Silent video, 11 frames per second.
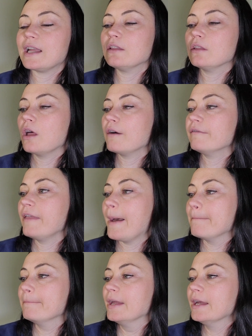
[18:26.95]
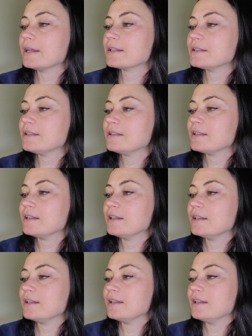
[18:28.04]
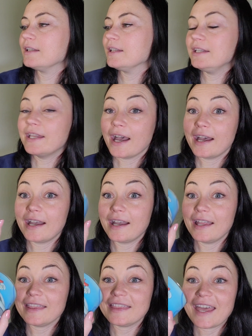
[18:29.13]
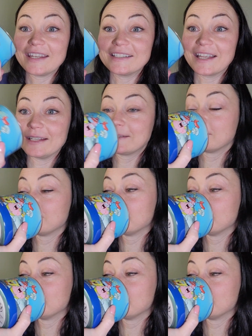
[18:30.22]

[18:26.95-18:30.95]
I love that mix. Yeah, that is nice.